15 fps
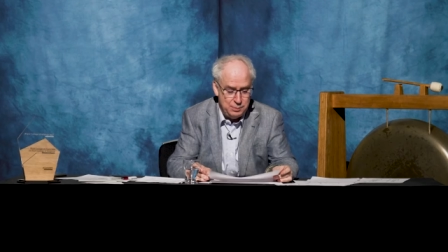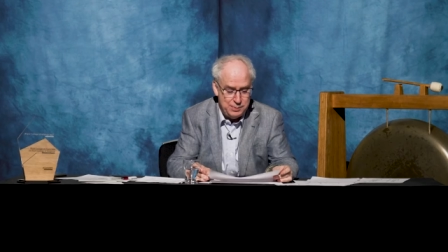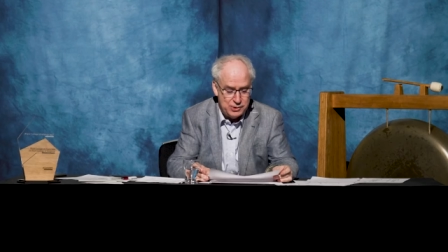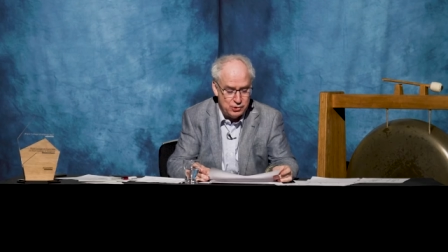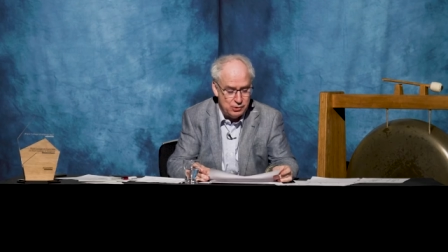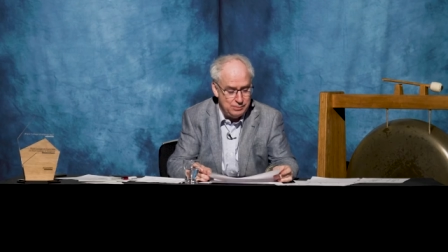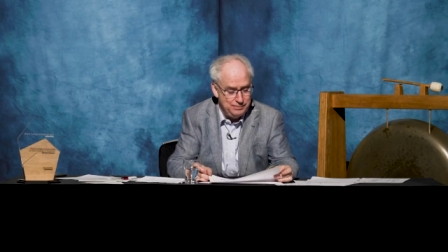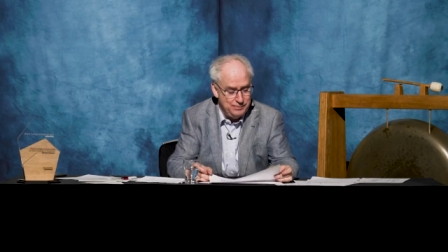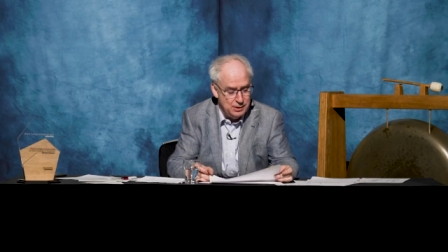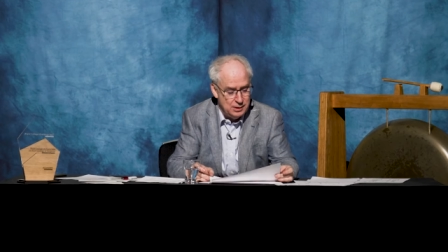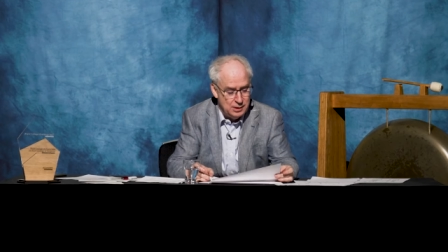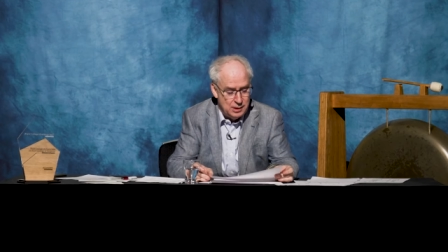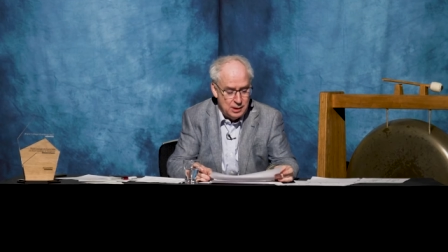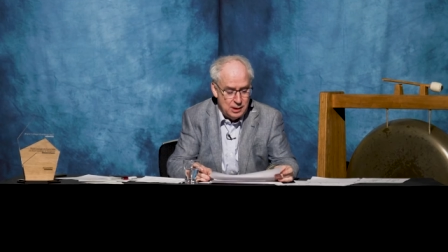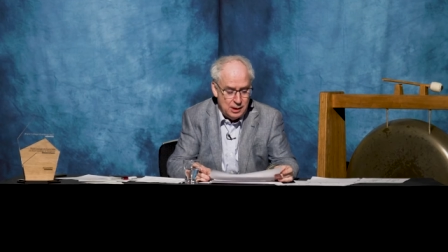Dupuytren.
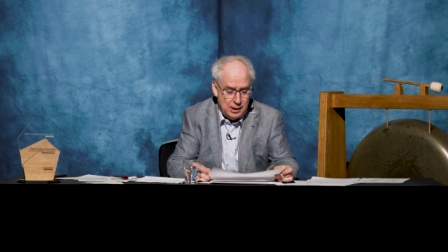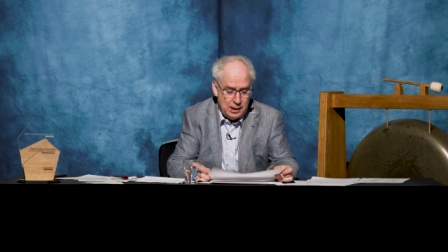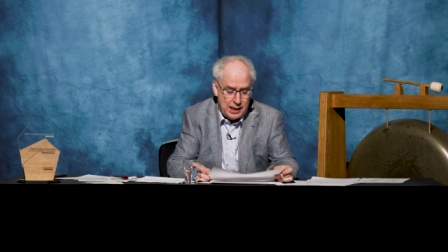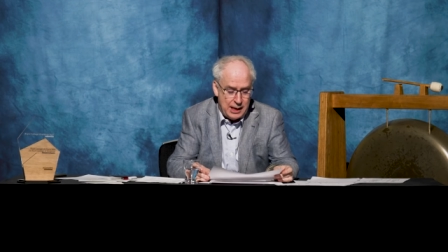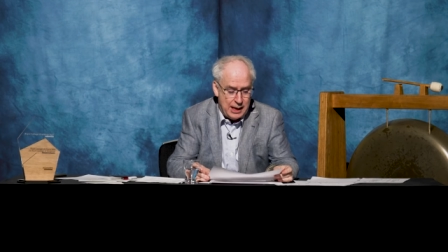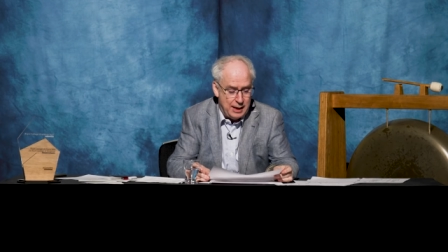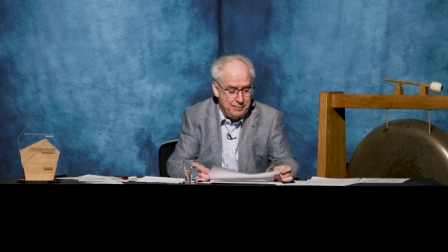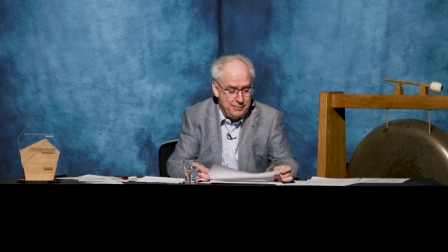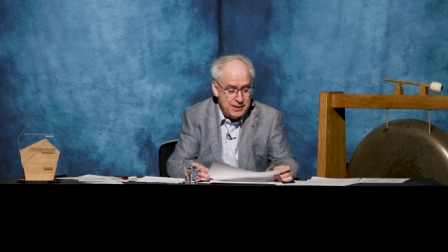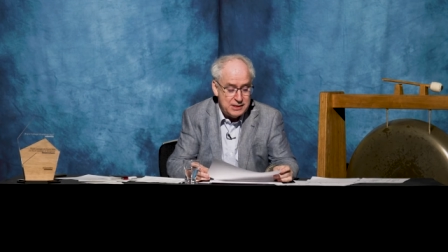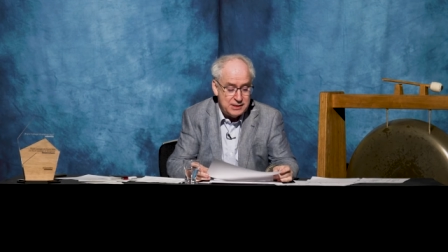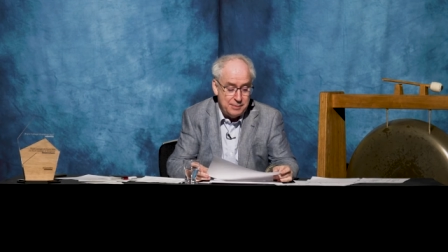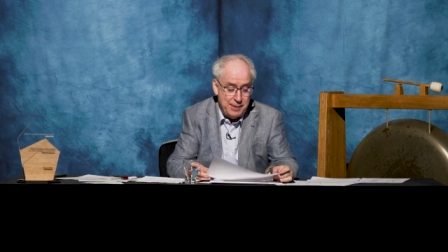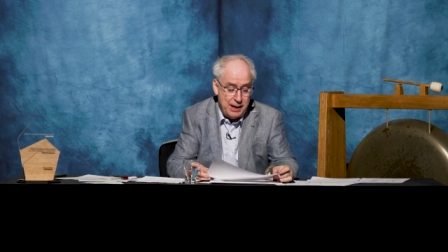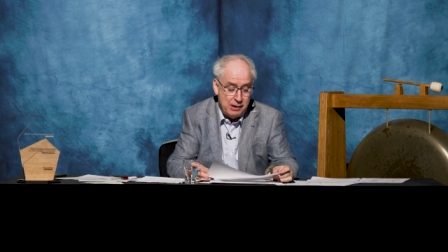Um,
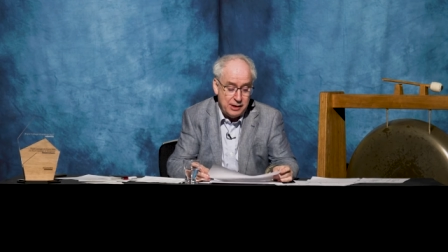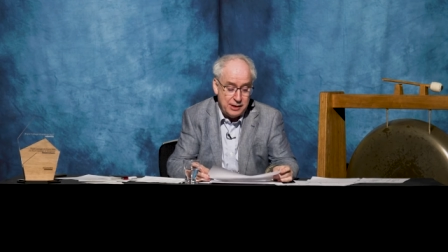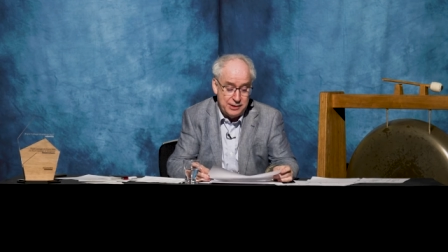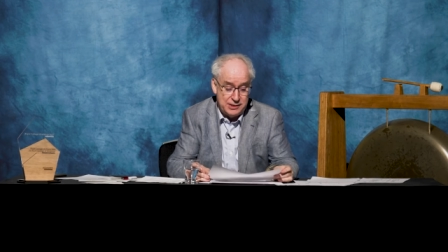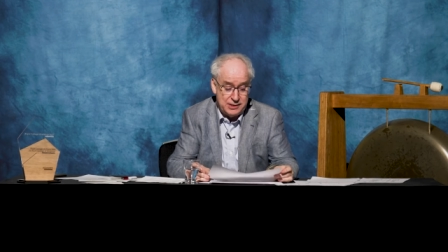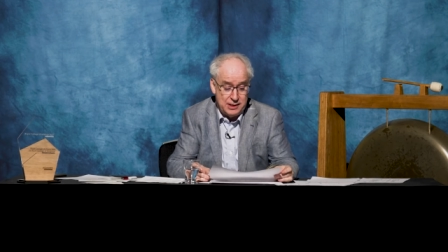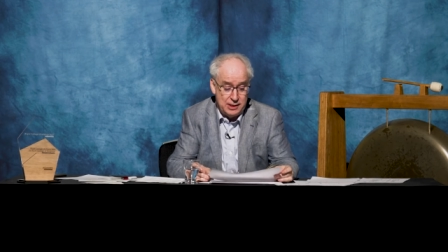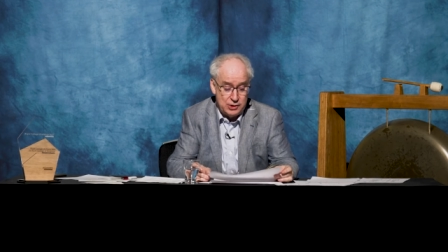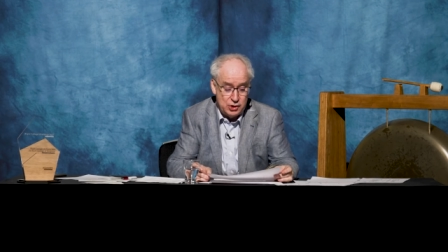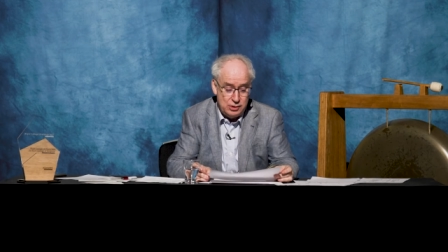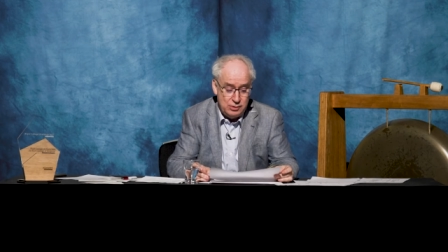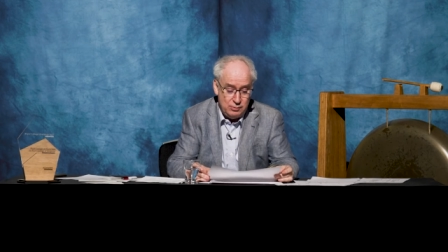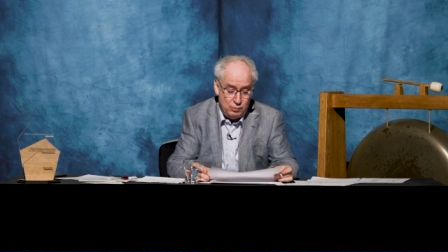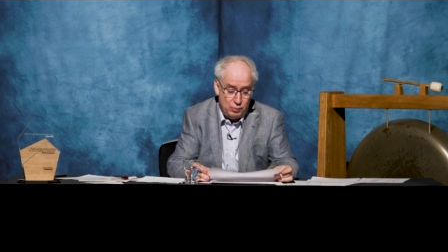this American surgeon,